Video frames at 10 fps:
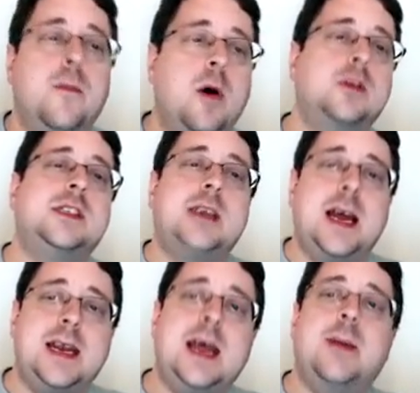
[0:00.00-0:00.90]
the most
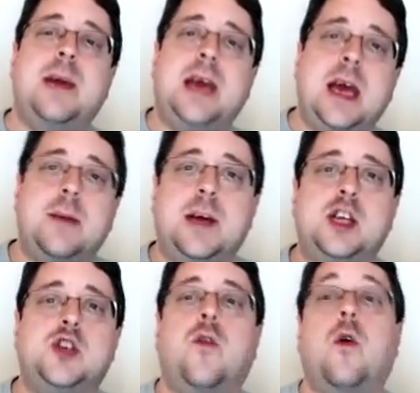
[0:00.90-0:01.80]
dynamic
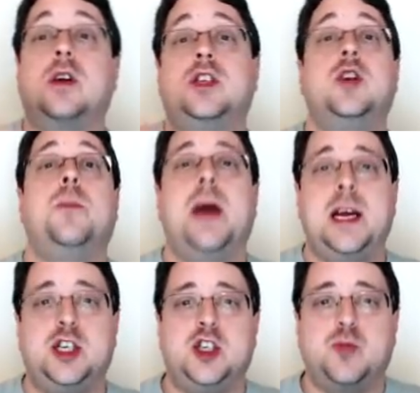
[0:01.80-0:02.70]
image for a
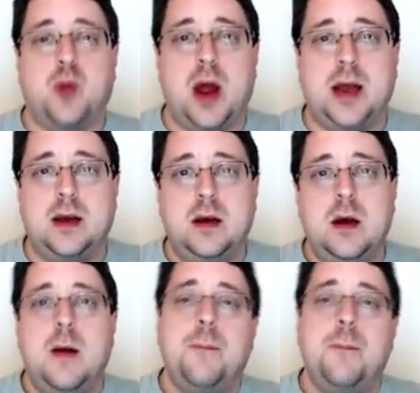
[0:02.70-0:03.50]
2-page spread